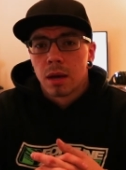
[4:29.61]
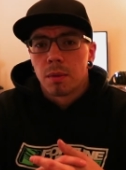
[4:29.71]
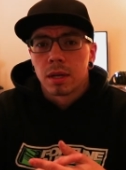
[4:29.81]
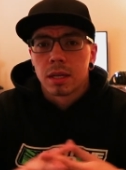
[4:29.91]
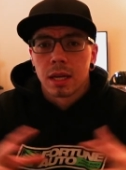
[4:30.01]
I
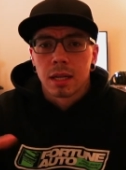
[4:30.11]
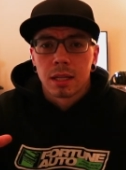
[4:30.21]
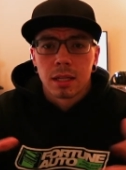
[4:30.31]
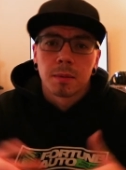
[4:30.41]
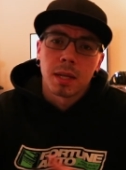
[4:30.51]
wanted to kind of
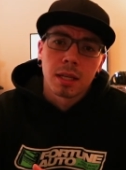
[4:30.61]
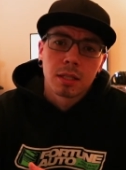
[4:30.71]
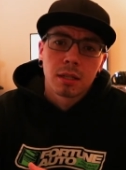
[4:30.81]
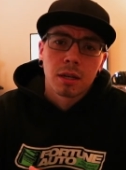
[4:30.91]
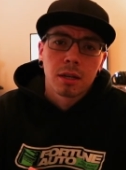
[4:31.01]
clean up the
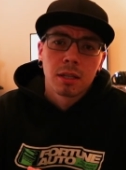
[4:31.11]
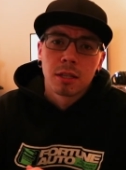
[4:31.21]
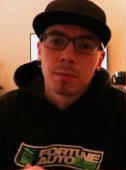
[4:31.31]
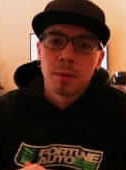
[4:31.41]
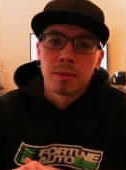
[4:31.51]
exterior a
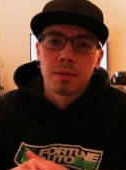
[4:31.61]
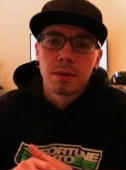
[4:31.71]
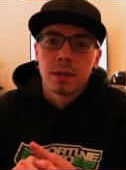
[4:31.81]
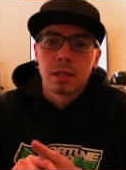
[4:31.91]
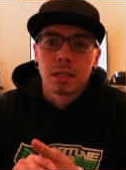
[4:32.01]
little bit
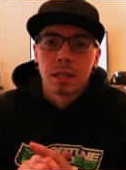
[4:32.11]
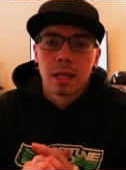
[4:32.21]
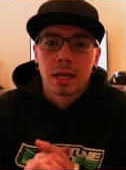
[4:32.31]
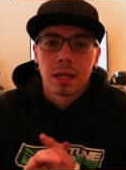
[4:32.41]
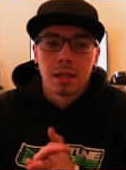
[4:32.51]
before I just did
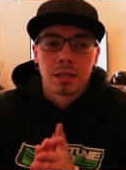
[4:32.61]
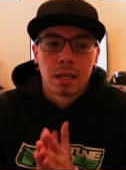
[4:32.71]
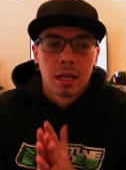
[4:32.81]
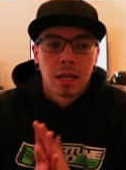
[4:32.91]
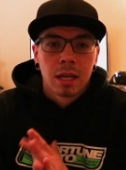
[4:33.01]
that, because
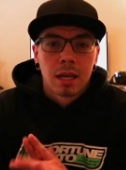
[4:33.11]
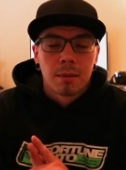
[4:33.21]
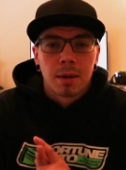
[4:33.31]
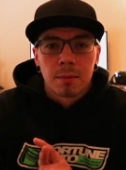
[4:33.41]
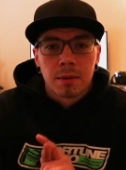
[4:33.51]

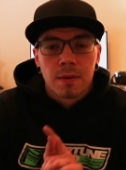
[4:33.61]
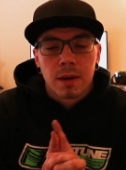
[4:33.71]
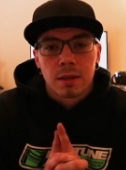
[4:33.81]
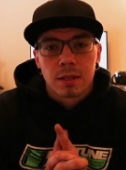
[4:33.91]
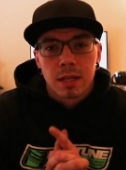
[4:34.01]
I'm not a big fan
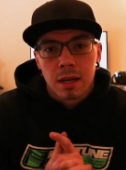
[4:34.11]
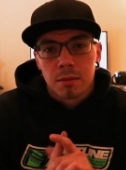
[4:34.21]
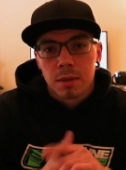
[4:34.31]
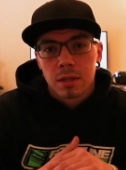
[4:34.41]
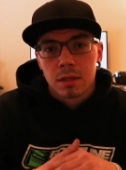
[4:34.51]
of those stock
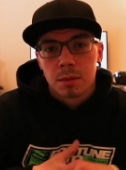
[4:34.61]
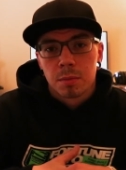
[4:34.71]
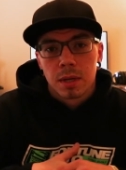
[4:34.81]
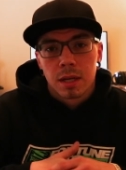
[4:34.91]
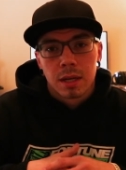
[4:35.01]
wheels,
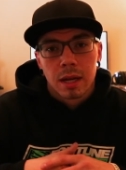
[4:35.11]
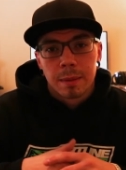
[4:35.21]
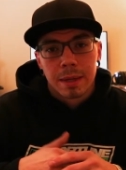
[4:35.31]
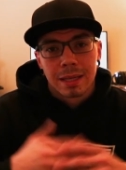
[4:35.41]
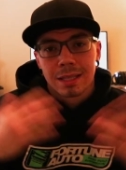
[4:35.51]
but I
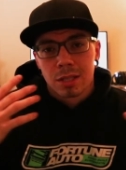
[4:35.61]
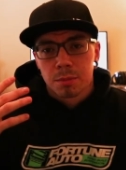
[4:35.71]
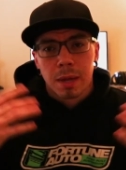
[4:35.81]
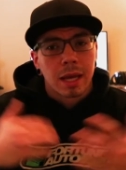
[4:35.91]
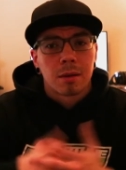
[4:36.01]
might at least
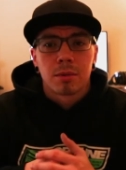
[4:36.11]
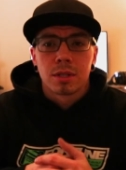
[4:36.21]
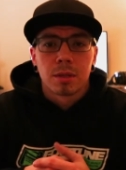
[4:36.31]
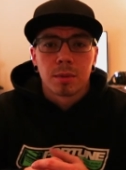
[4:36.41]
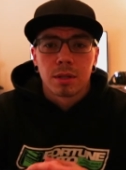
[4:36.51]
just paint them or
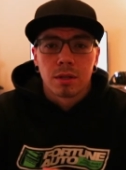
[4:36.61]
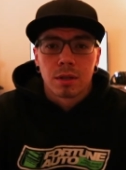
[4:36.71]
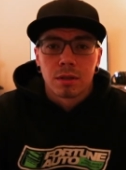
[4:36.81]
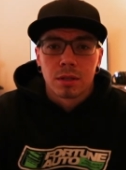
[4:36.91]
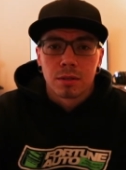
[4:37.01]
something, you
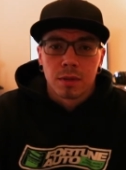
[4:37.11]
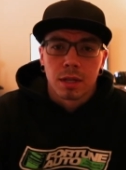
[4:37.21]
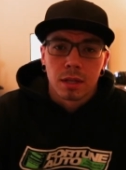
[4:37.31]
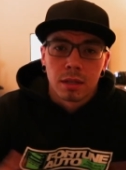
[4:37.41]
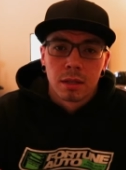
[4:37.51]
know, just
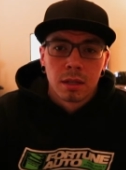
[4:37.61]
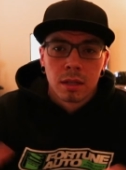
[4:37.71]
fucking